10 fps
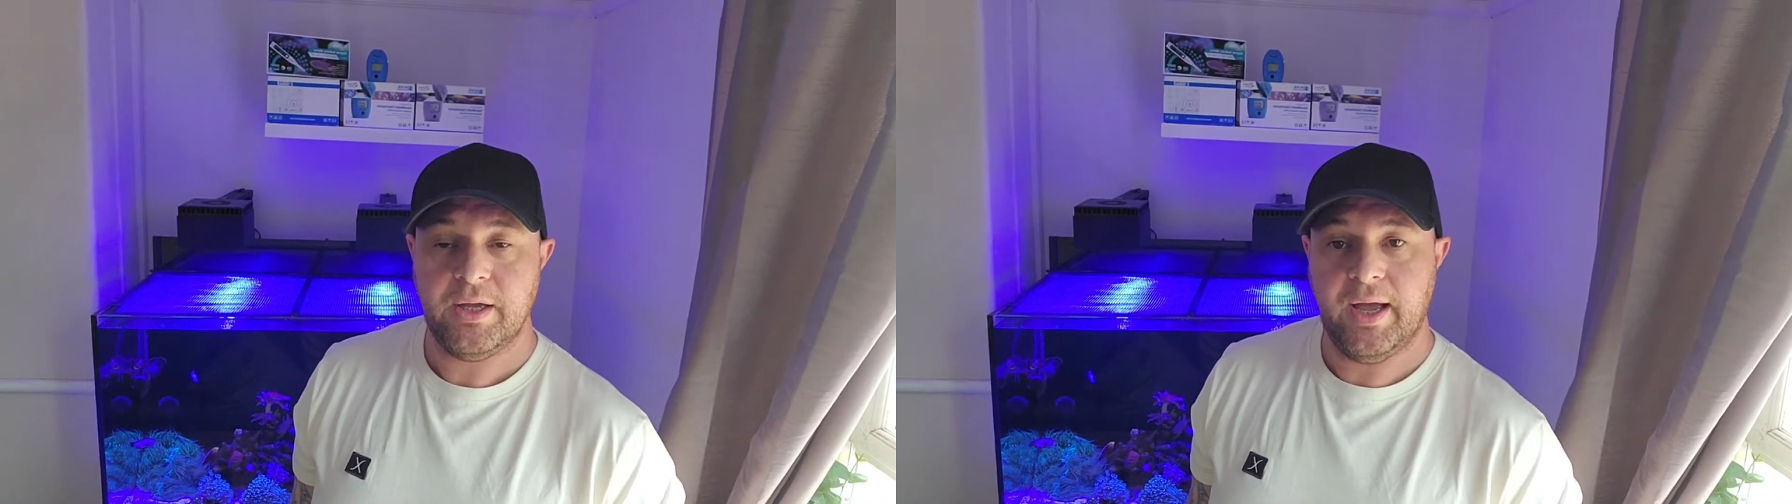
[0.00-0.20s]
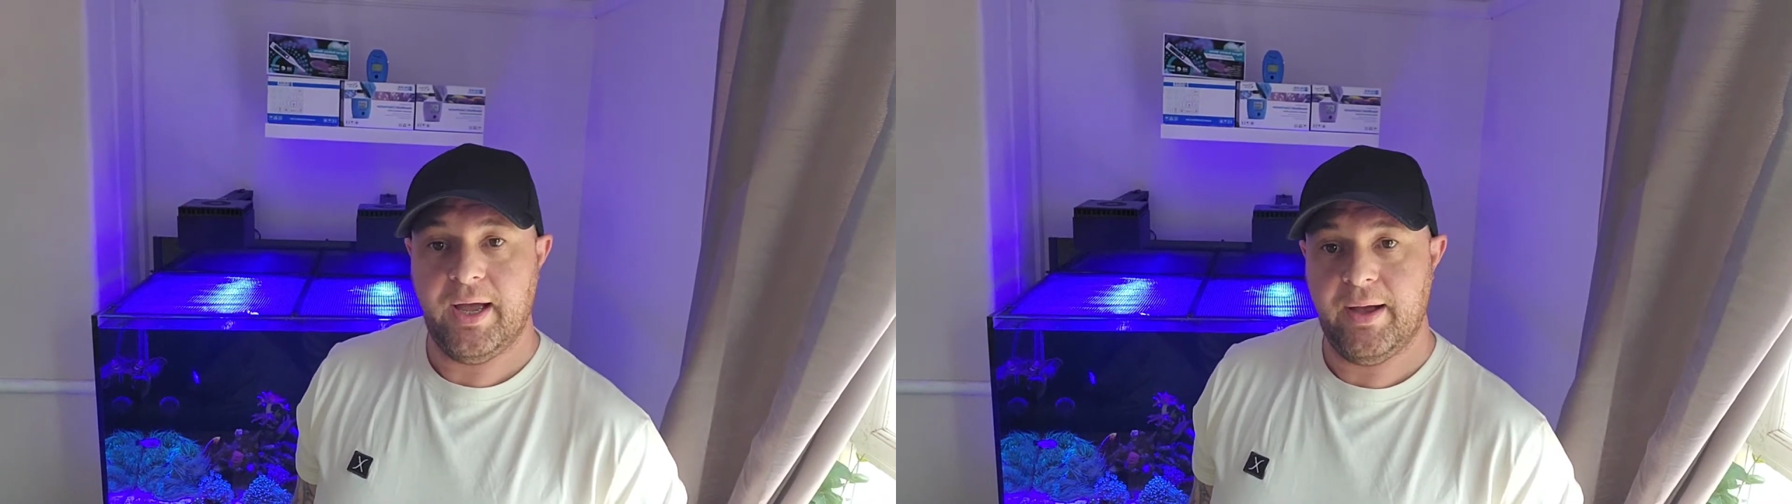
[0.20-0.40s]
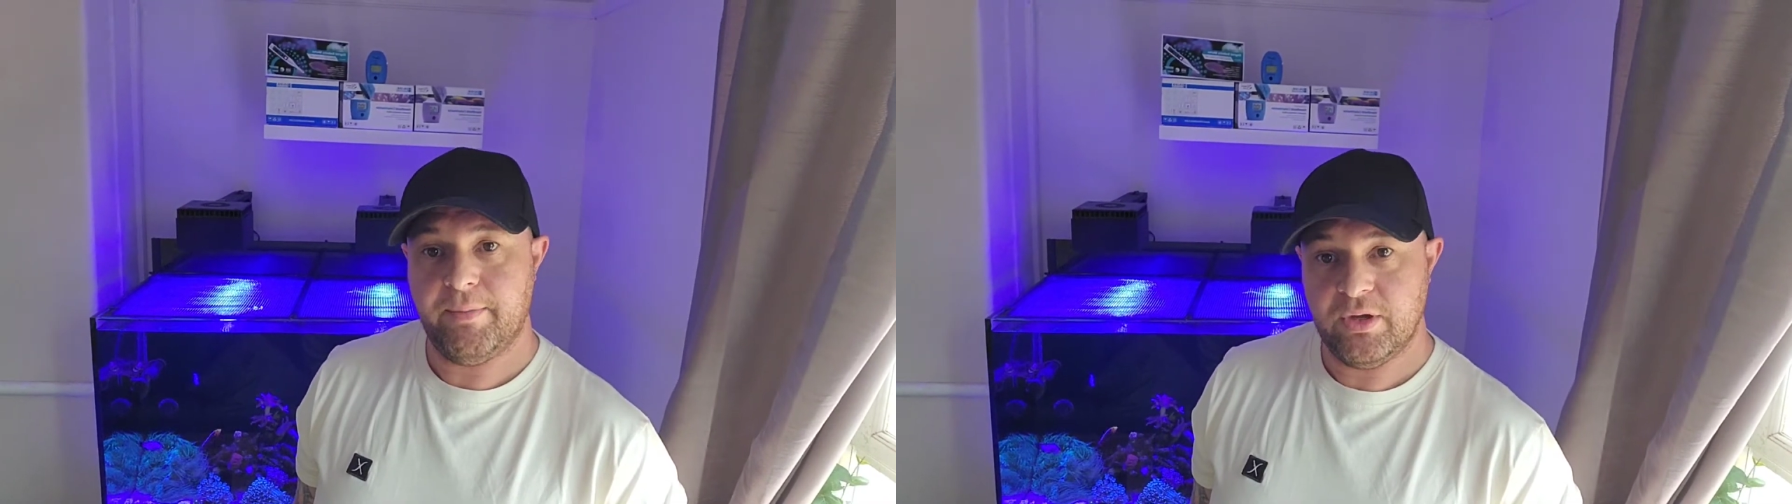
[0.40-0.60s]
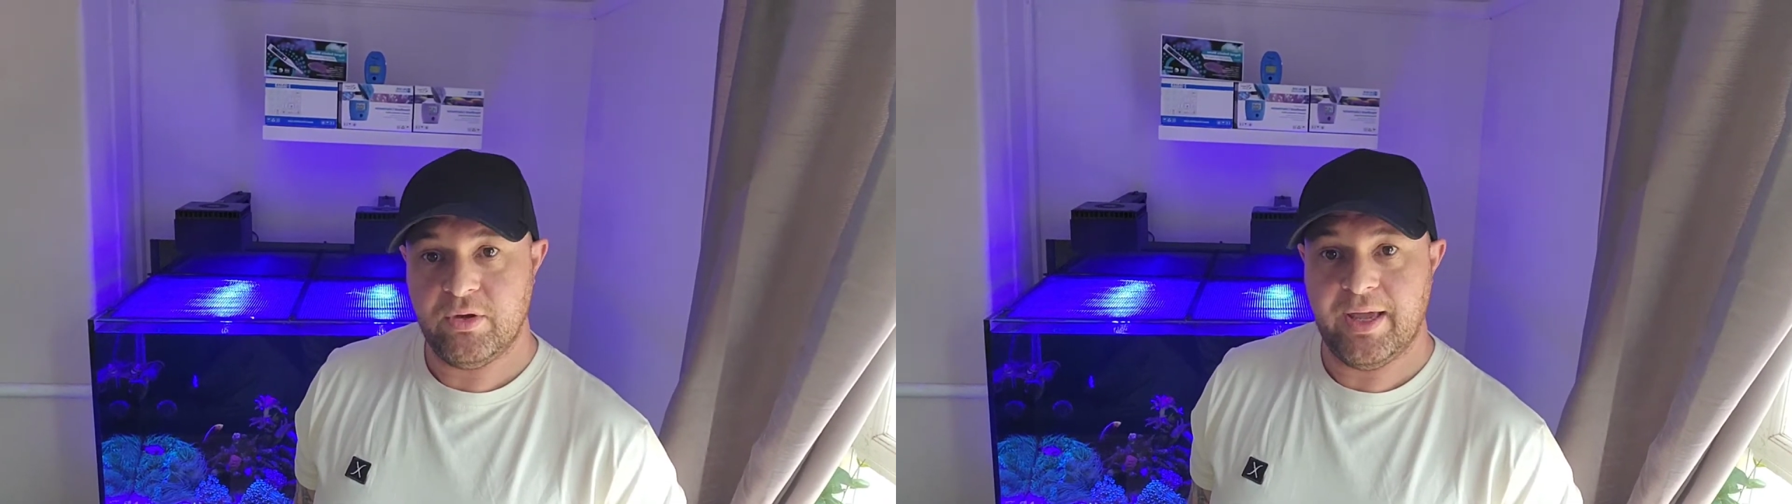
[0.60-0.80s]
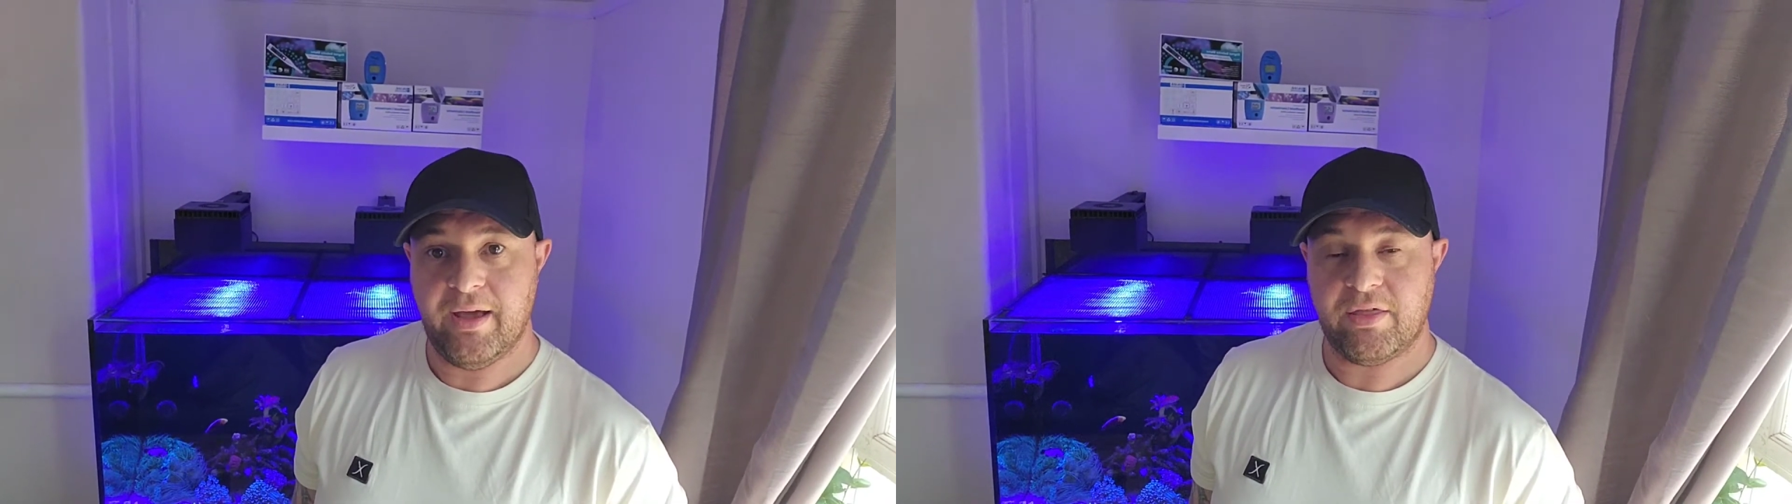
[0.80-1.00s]
Um, you
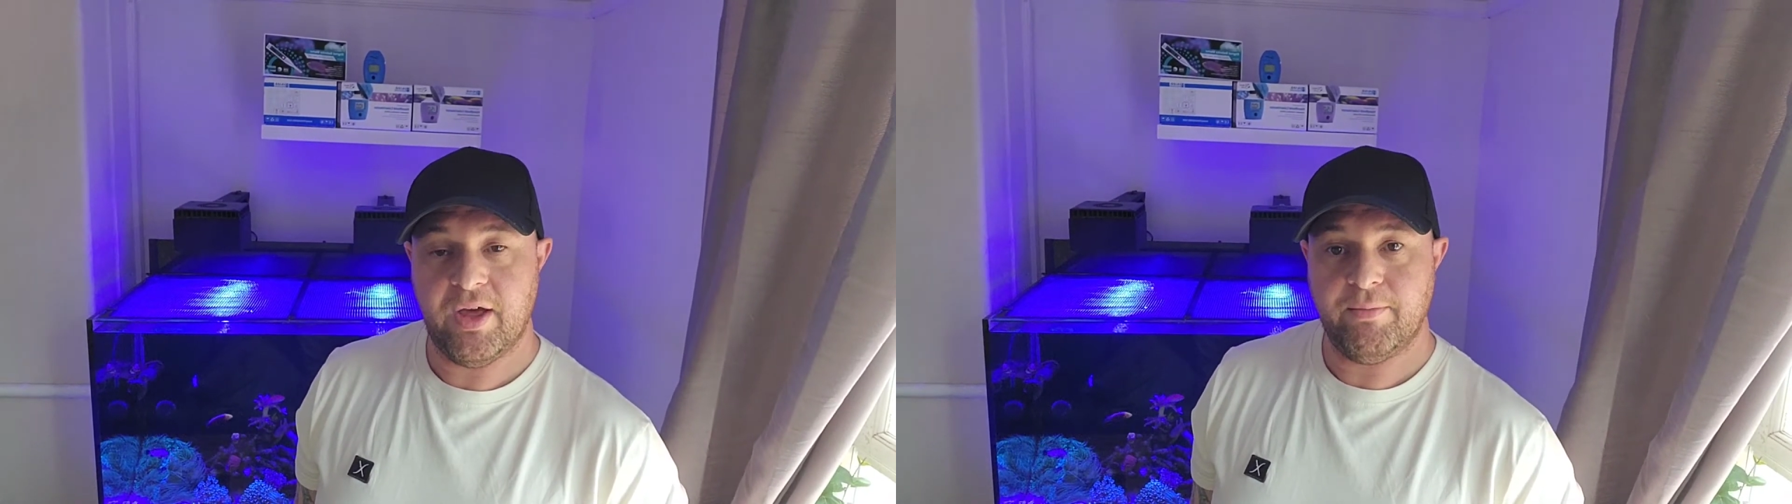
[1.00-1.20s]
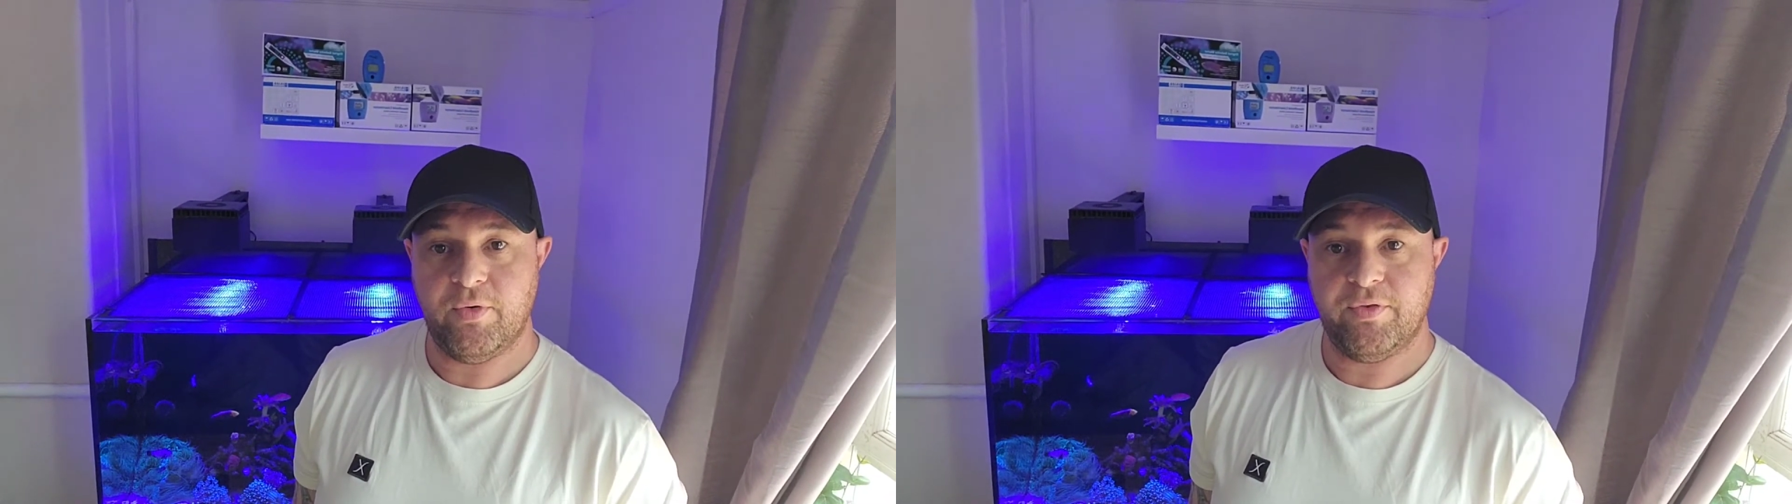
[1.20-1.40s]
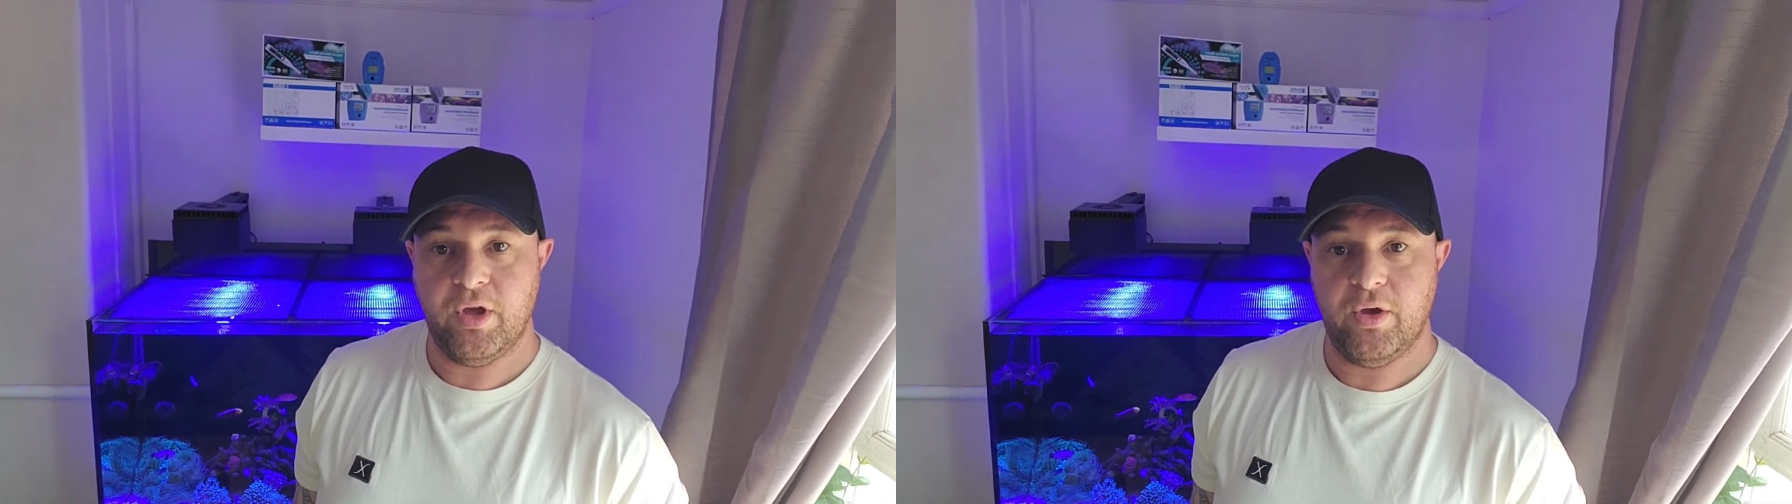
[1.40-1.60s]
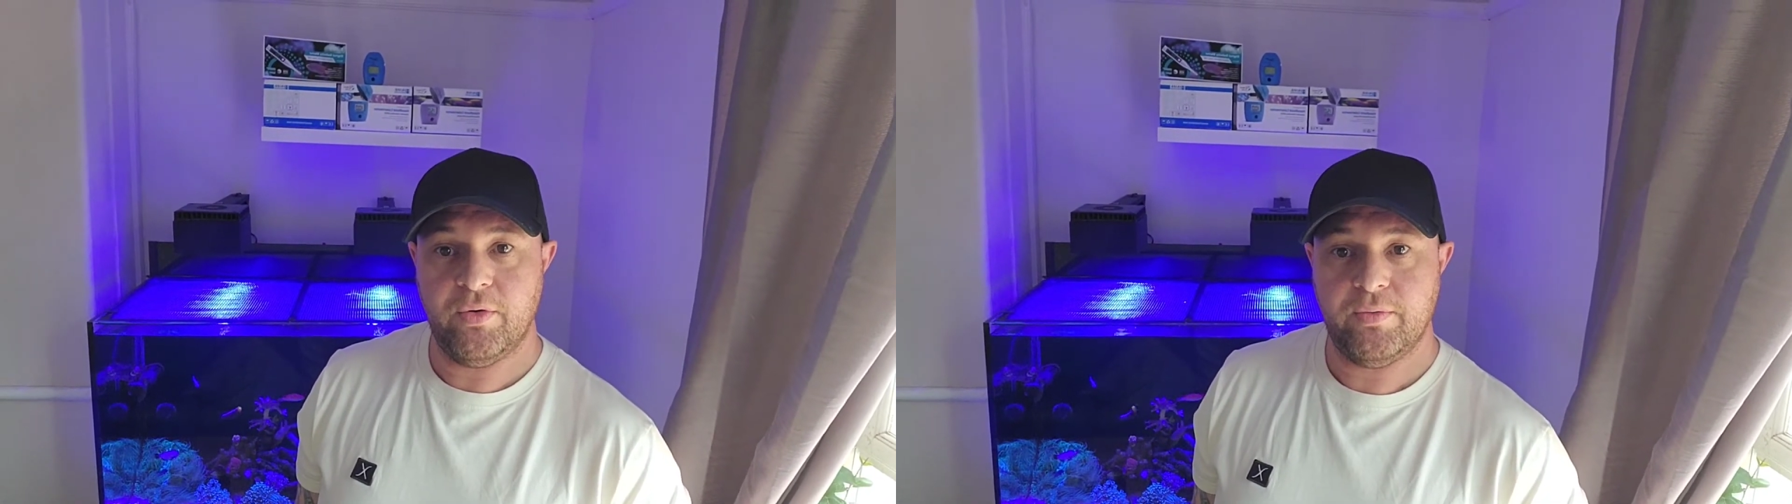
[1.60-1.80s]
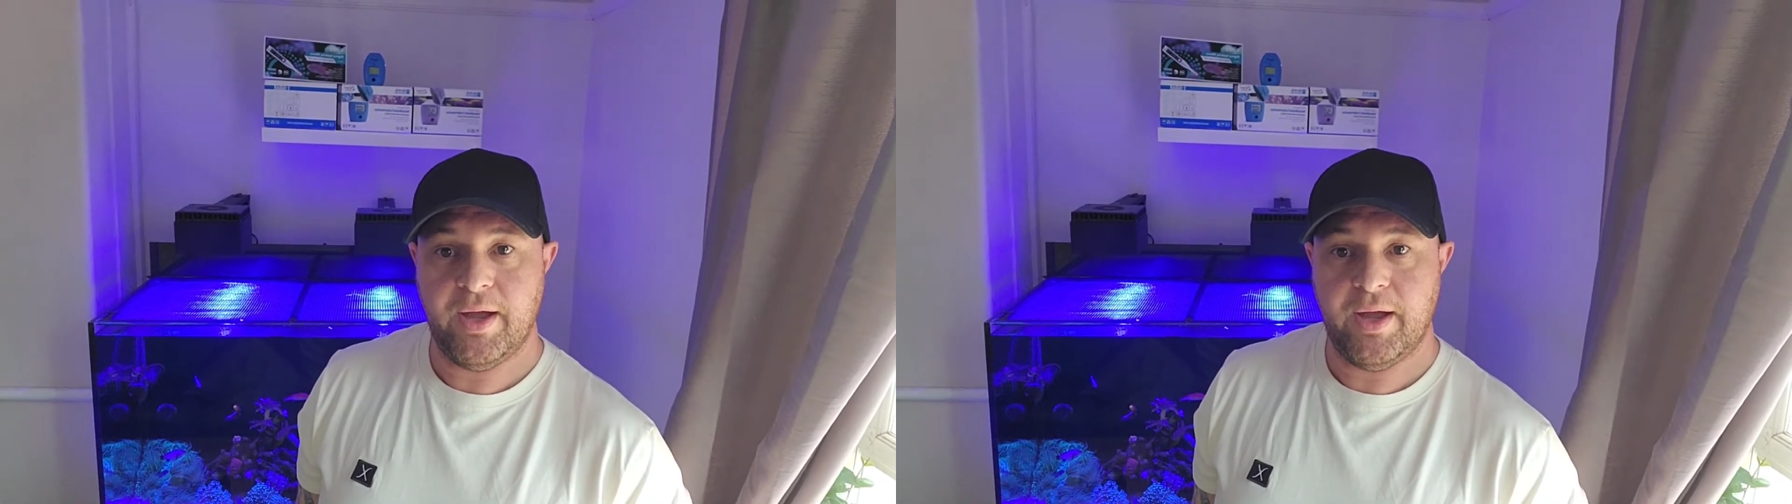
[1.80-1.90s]
can get a thermal view